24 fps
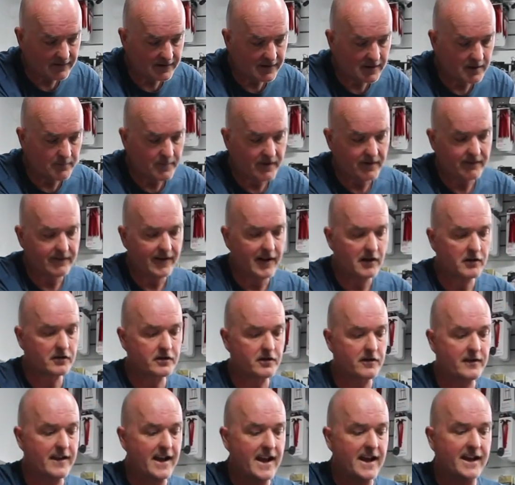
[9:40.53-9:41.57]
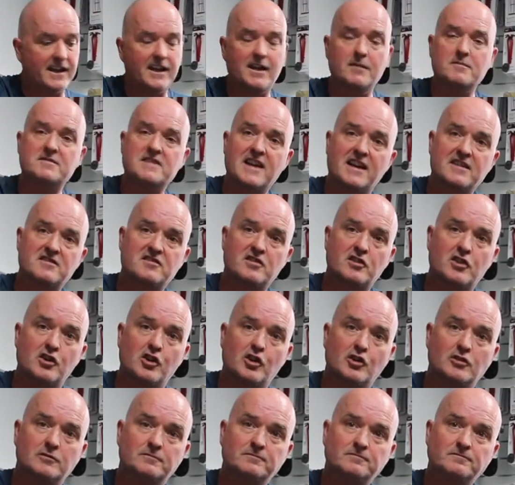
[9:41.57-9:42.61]
A little bit of Velcro there keeps that
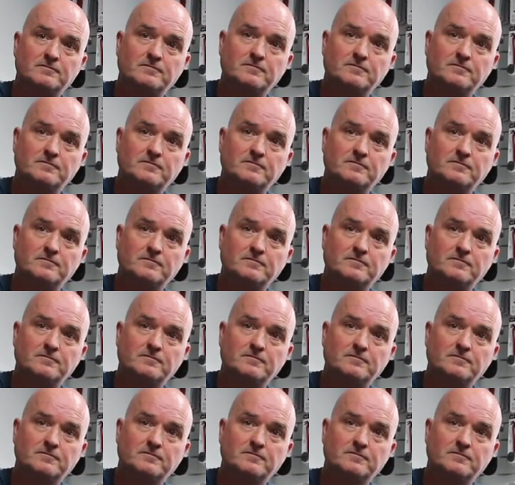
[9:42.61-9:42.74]
secure.